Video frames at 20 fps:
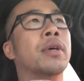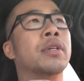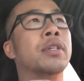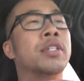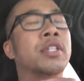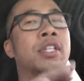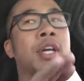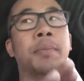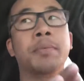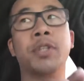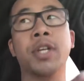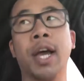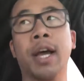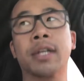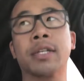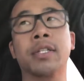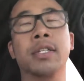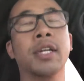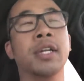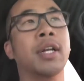
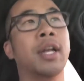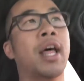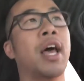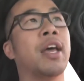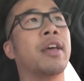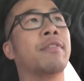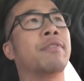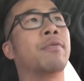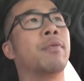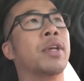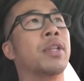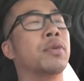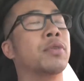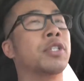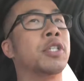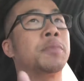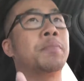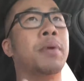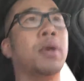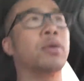subjects in life, whether
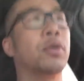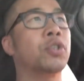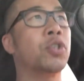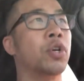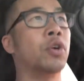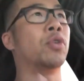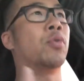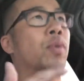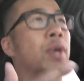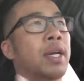it's spiritual,